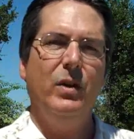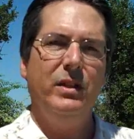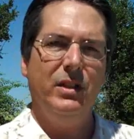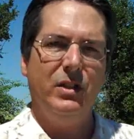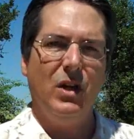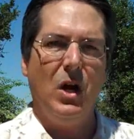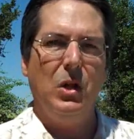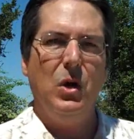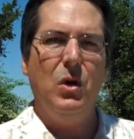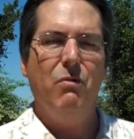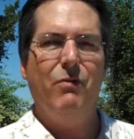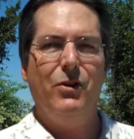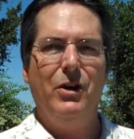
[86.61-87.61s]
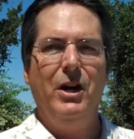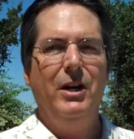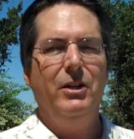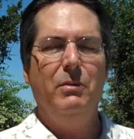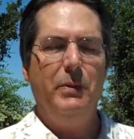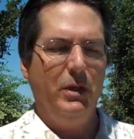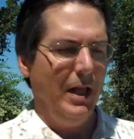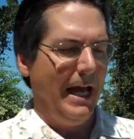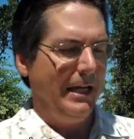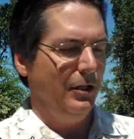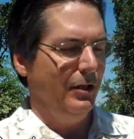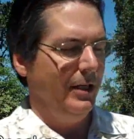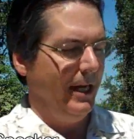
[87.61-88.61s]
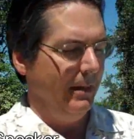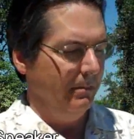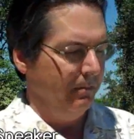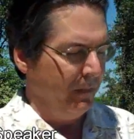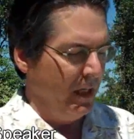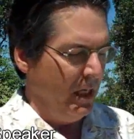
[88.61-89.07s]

Once it's all over, you'll be glad you did.